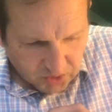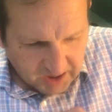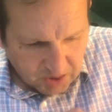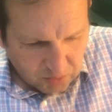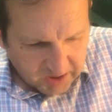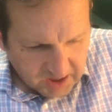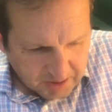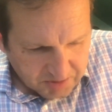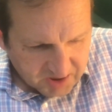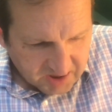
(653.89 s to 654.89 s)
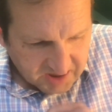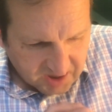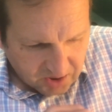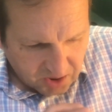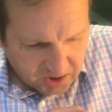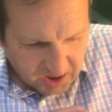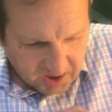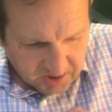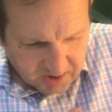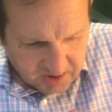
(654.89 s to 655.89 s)
again, when it comes to these other
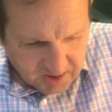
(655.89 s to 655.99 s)
things,